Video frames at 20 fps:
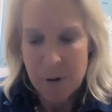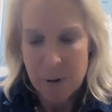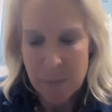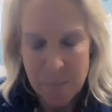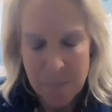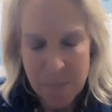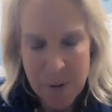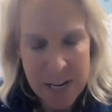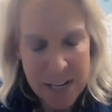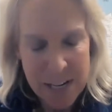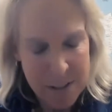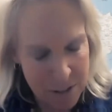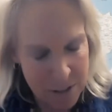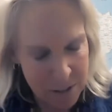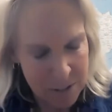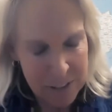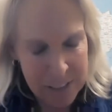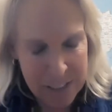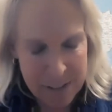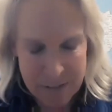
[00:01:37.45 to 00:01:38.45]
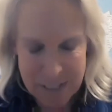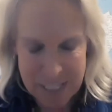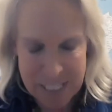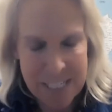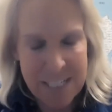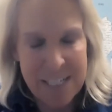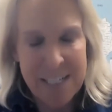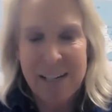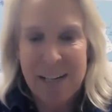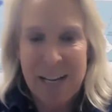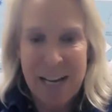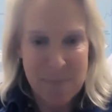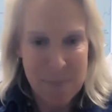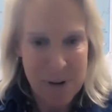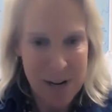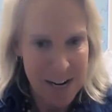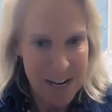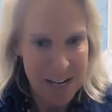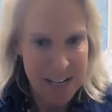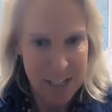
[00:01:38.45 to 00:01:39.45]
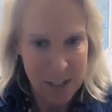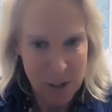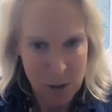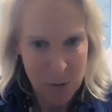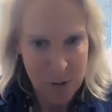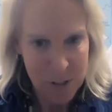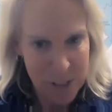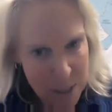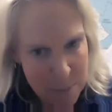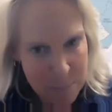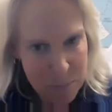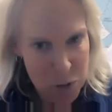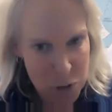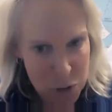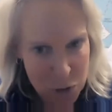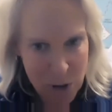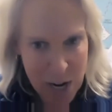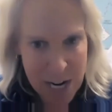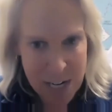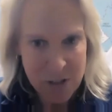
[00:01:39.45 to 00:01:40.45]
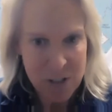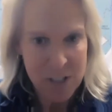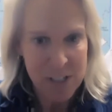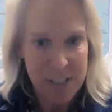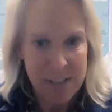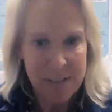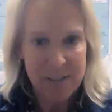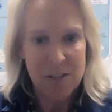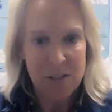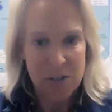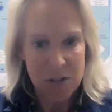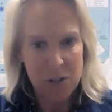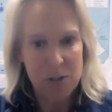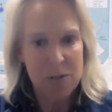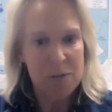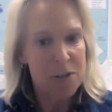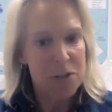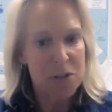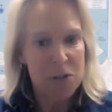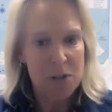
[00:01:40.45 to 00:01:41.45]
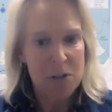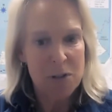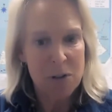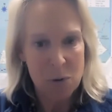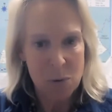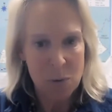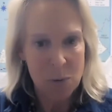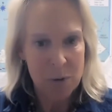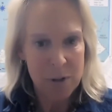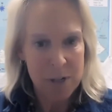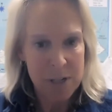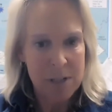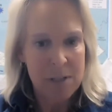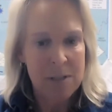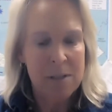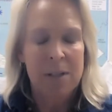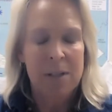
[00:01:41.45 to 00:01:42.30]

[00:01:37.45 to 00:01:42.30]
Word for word: make their living by going up scratching the surface of the cornea.